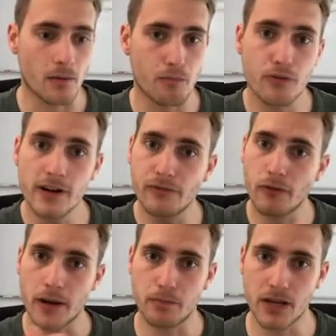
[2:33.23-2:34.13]

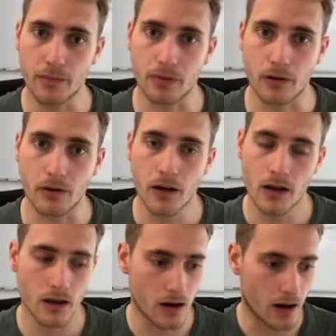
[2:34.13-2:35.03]
pre-frame people
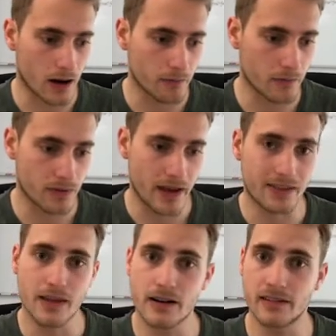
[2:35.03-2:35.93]

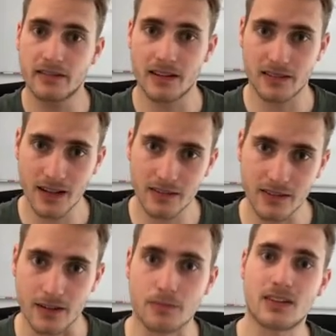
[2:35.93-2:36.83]
that there's this
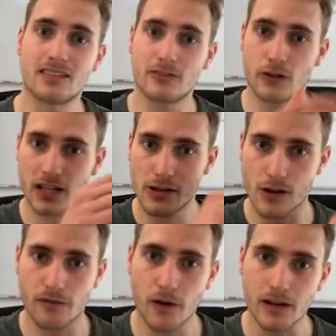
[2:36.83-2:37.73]
system, this
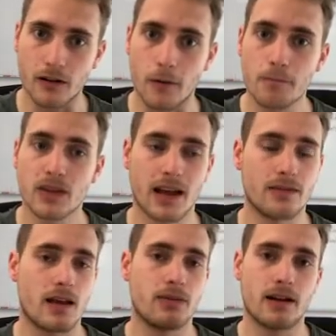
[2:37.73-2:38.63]
strategic funnel,
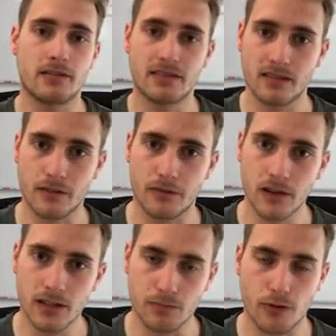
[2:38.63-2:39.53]
and then there's this
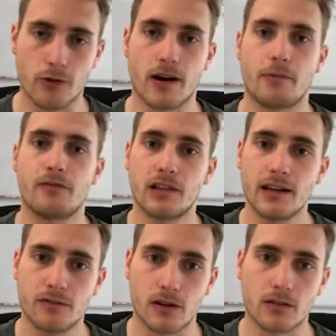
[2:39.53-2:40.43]
affiliate program of
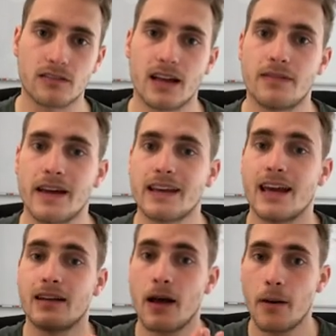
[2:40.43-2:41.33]
ClickFunnels, and they
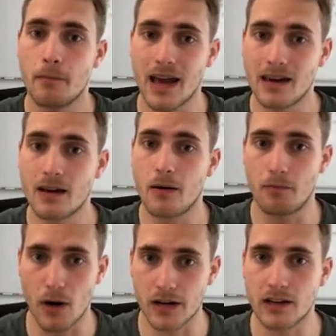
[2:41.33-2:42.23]
can make
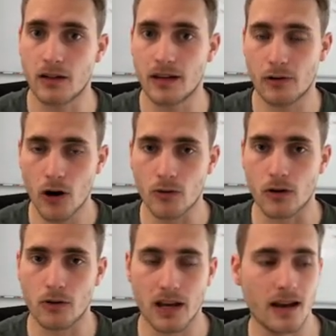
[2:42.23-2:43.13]
money on their
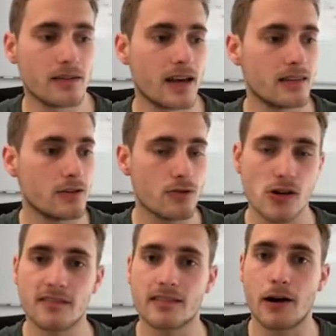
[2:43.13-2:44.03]
own. Okay, and then you
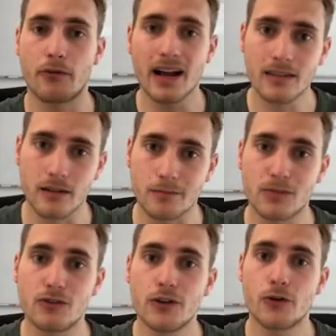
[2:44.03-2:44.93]
just direct them
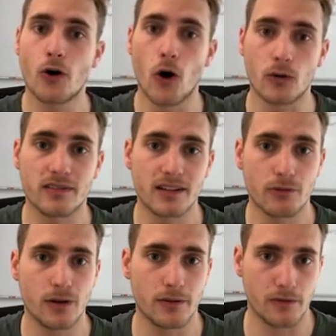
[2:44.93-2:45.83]
to your own
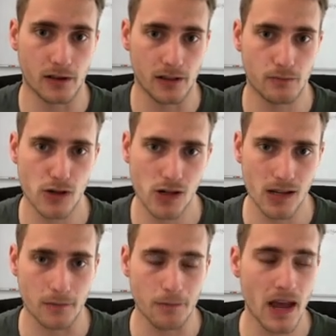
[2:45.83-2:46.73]
secret affiliate
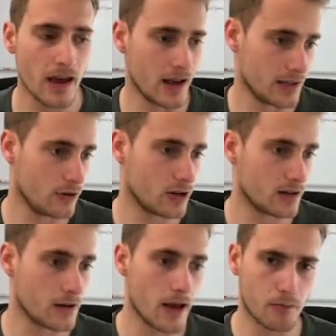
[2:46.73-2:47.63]
machine, and you
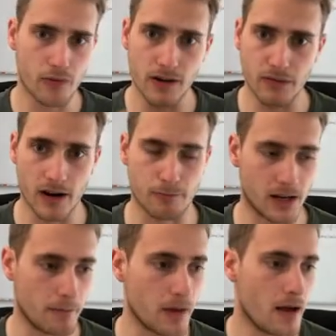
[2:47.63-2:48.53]
can pre-frame
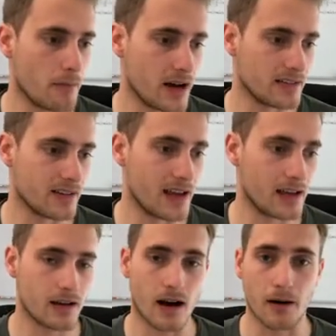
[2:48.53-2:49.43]
them by
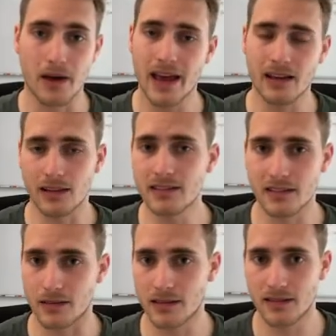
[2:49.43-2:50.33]
saying, hey,
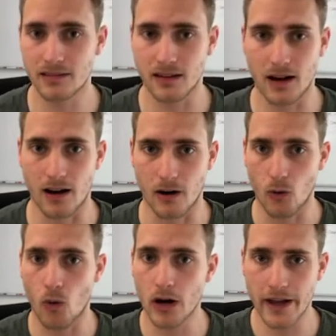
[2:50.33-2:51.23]
listen, this is a
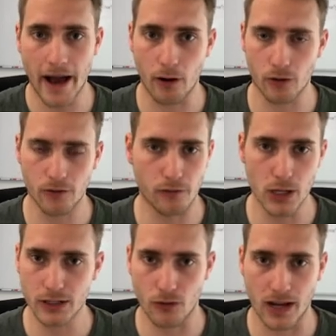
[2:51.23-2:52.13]
1 hour
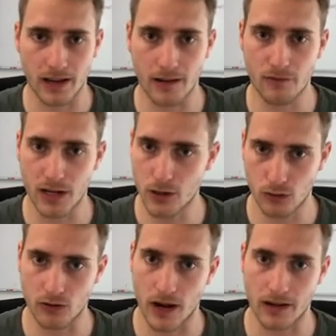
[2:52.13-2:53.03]
free training,
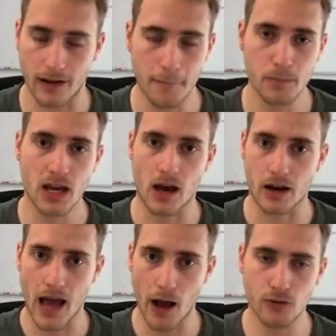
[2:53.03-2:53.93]
video training,
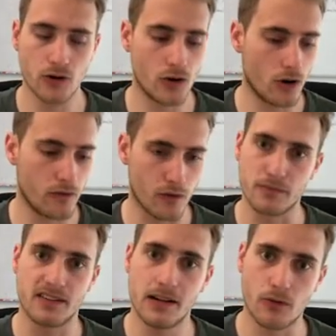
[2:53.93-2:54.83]
on how you go
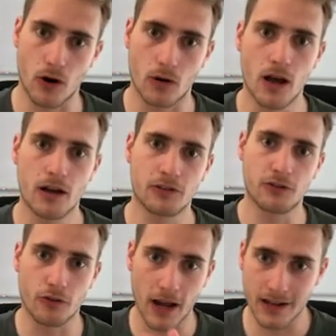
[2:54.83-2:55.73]
from zero to
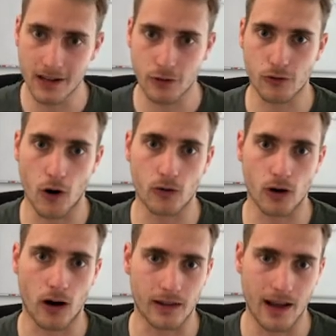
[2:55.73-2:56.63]
creating your own
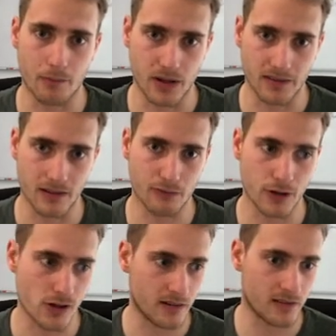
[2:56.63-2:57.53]
online business,
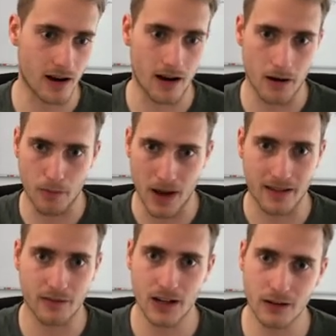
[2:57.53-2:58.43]
which is a
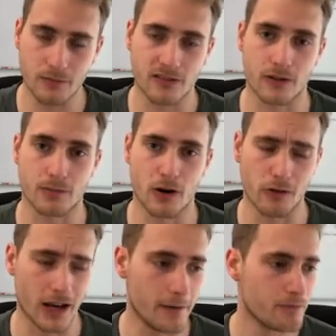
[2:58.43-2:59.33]
passive income stream.
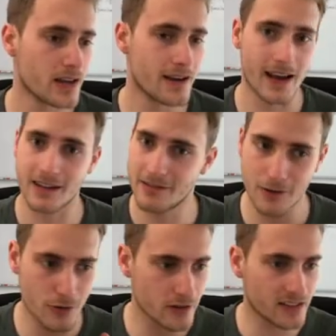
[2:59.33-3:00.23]
Okay, and
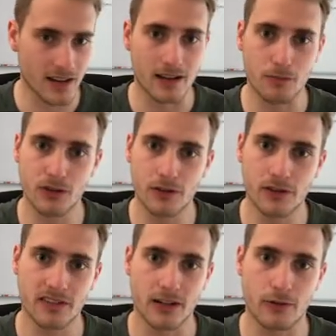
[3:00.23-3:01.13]
you just send them to
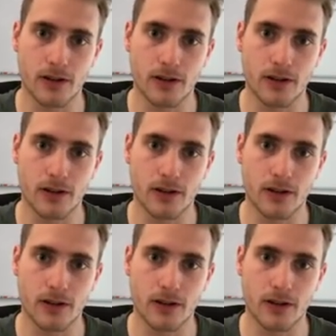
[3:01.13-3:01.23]
your secret